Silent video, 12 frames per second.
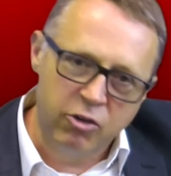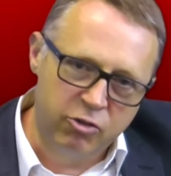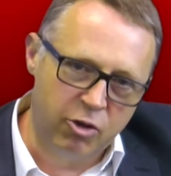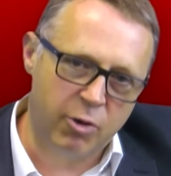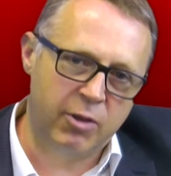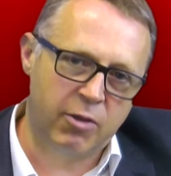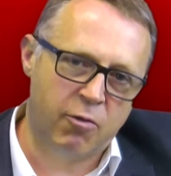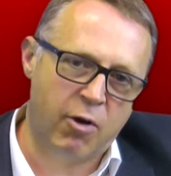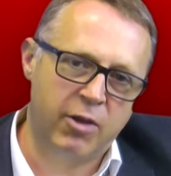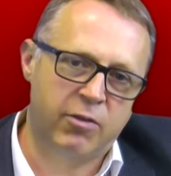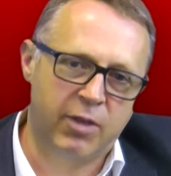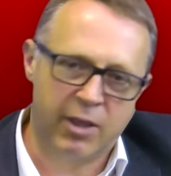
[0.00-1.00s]
doing the
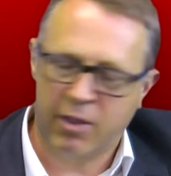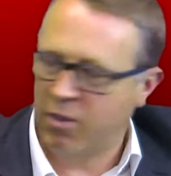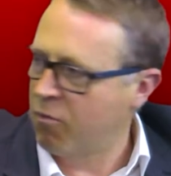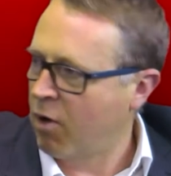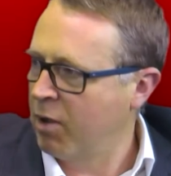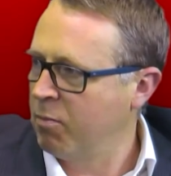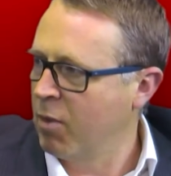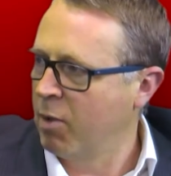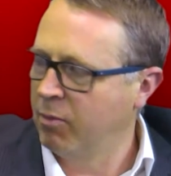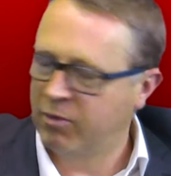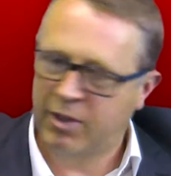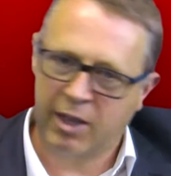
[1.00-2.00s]
right thing at the right
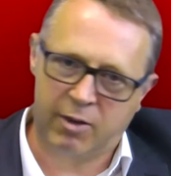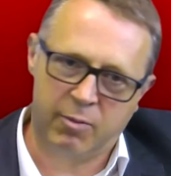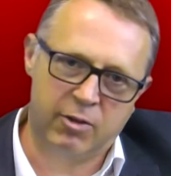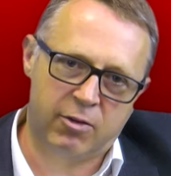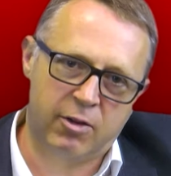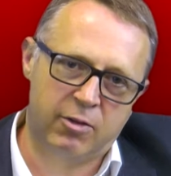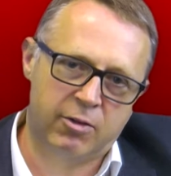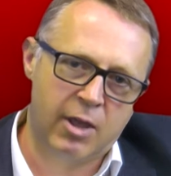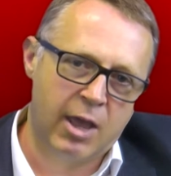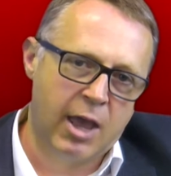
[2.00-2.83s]
moment to get him into this.